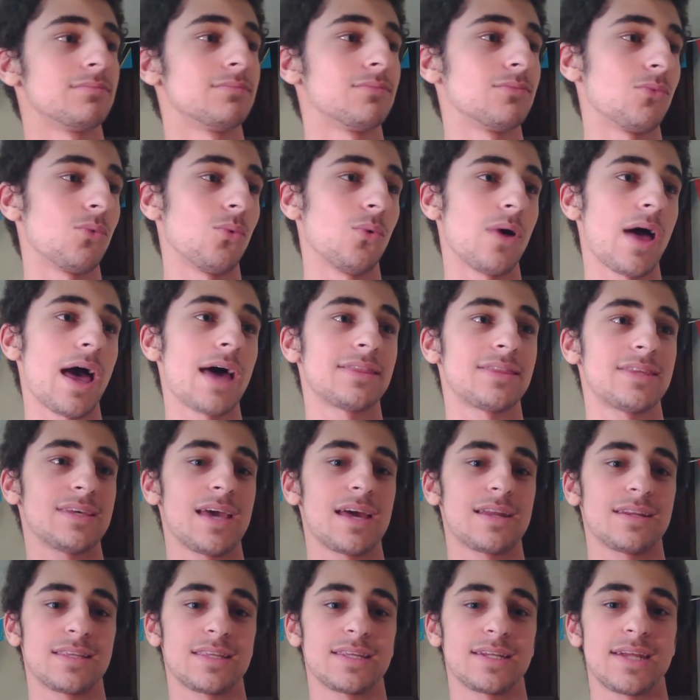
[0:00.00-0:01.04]
Well, at the
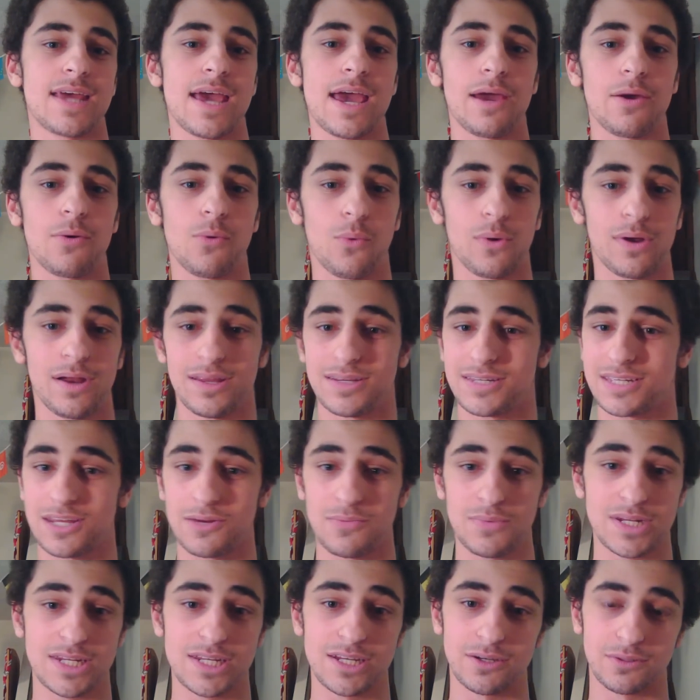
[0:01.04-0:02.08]
end of the day, what else can
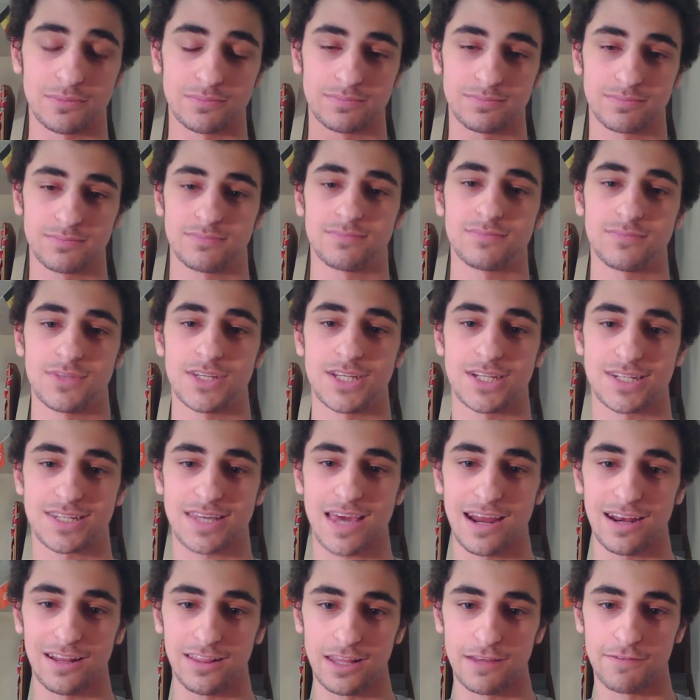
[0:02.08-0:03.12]
we do? You just
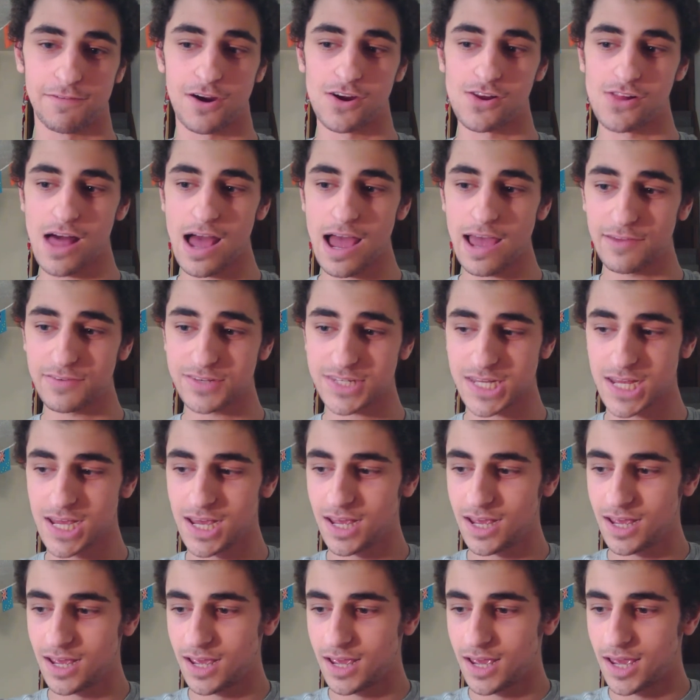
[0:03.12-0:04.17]
gotta live our lives.
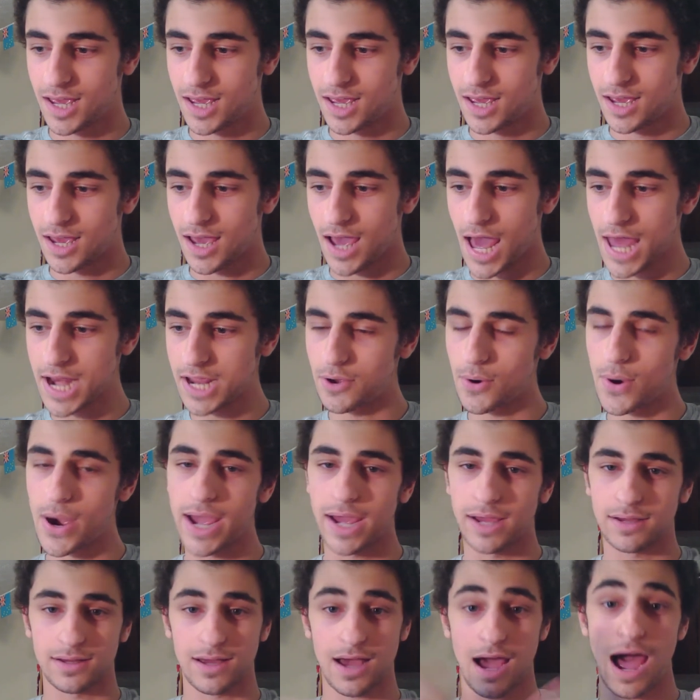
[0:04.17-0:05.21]
Anyway,
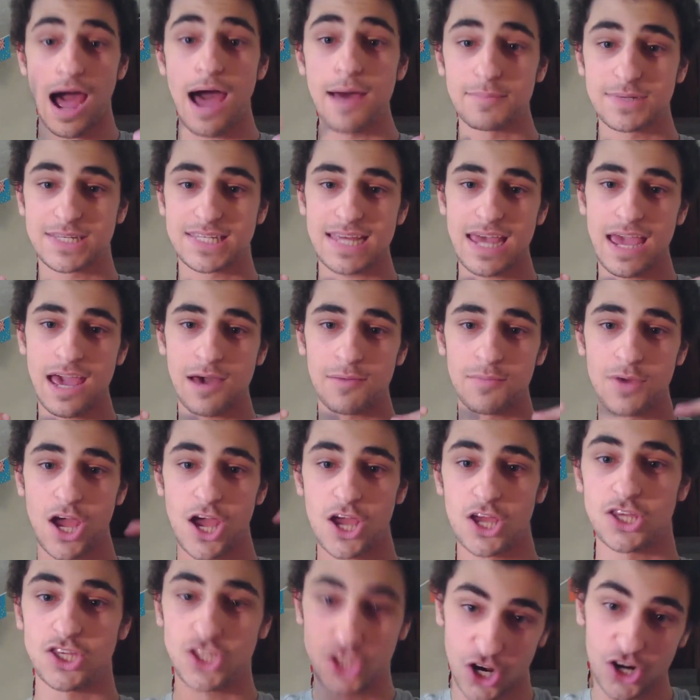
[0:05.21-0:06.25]
I'm Sam,
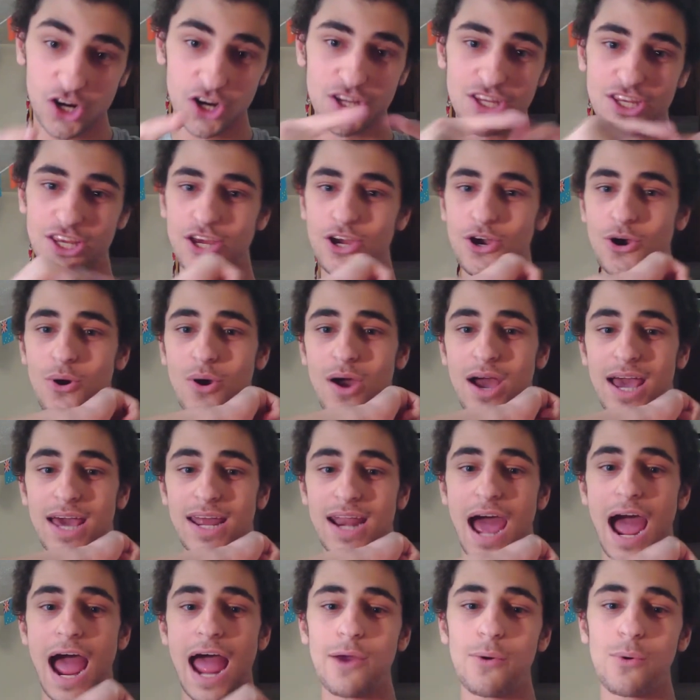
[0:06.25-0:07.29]
you're you, and
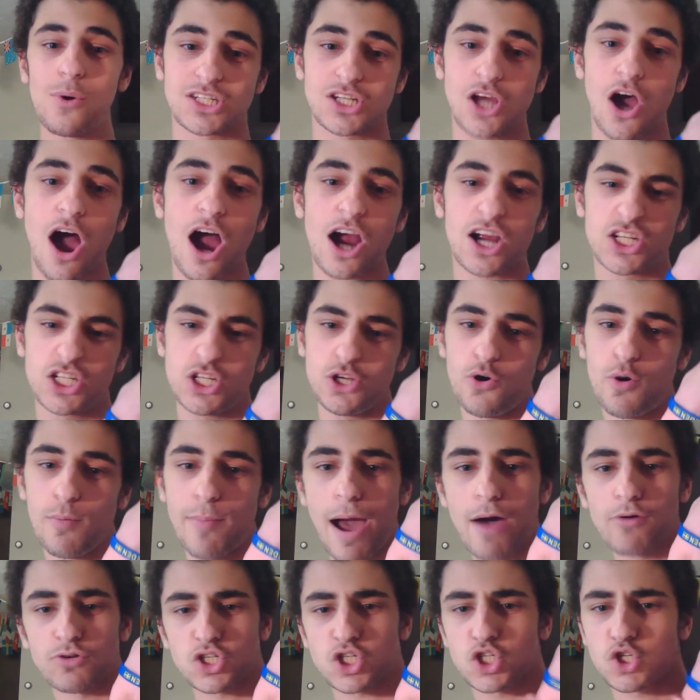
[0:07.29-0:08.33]
I will talk to you
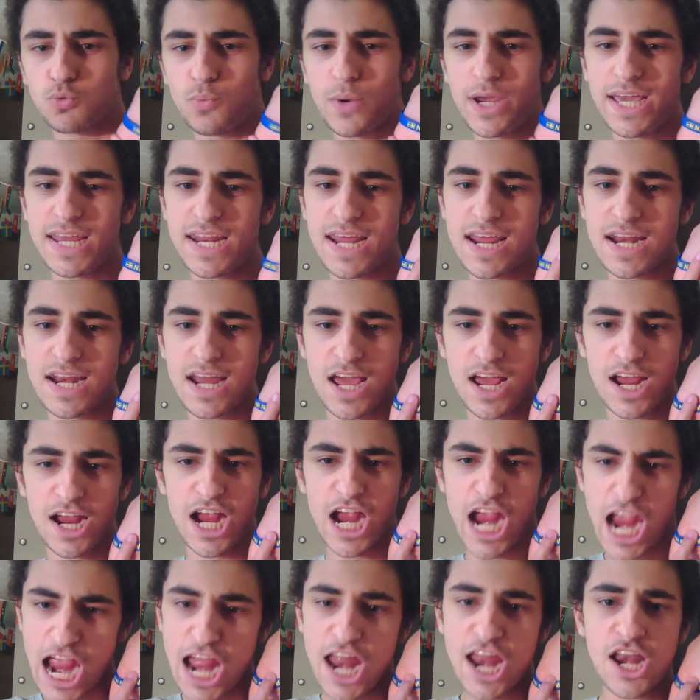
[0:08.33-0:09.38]
about Sweden
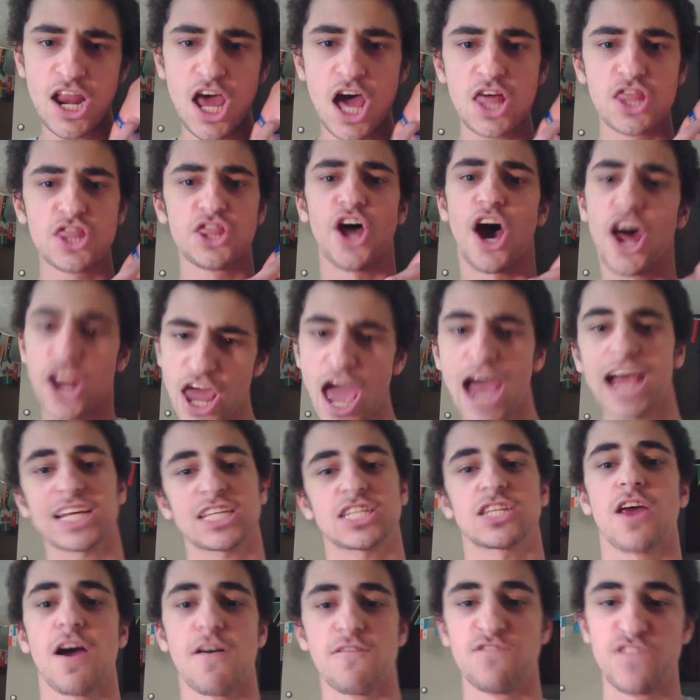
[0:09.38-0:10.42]
in the next
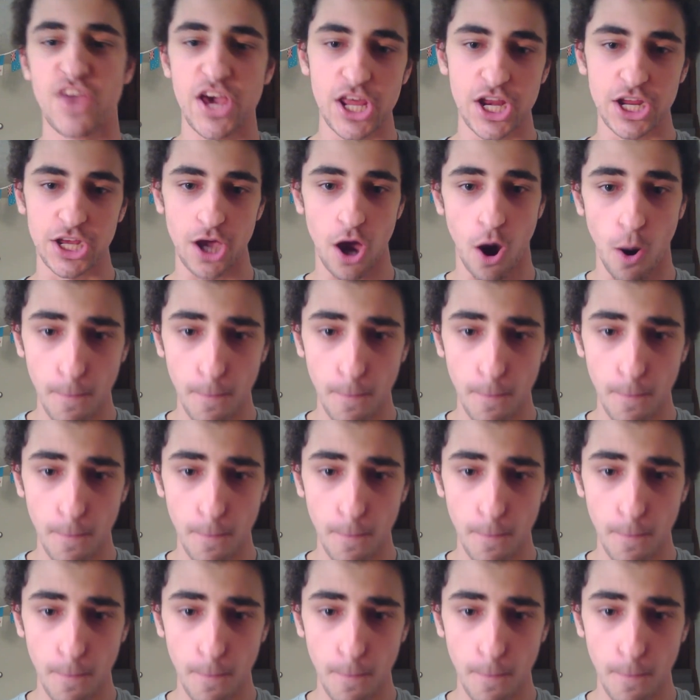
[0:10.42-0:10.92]
video.